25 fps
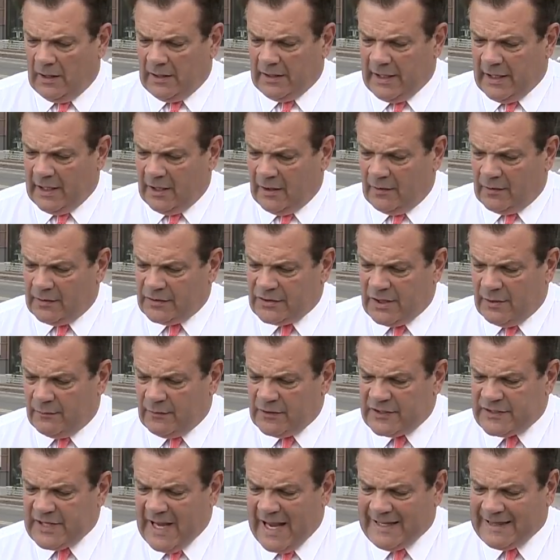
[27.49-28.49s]
you know, she
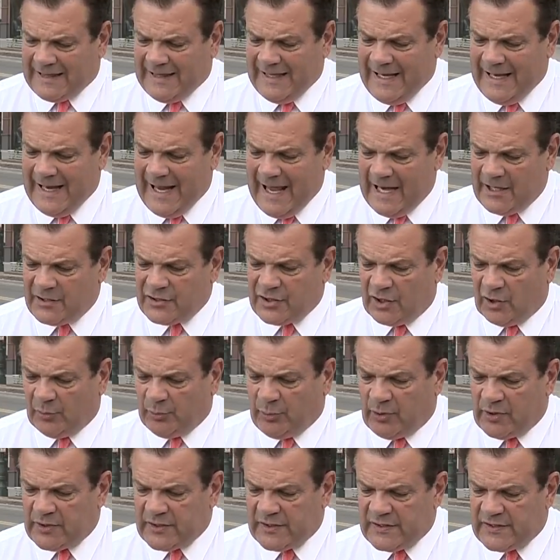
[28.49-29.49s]
was at the
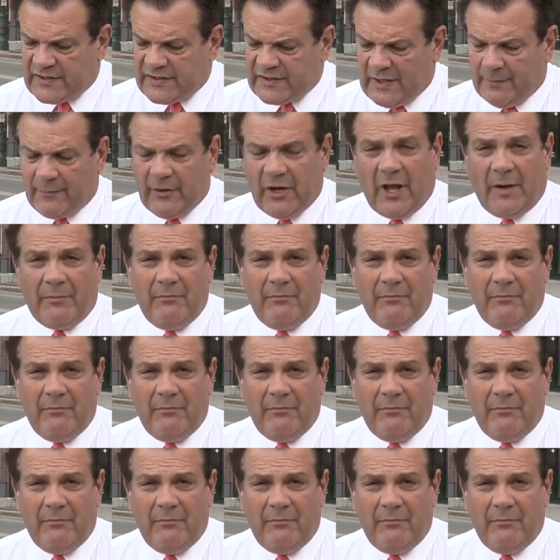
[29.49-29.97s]
National Prison Summit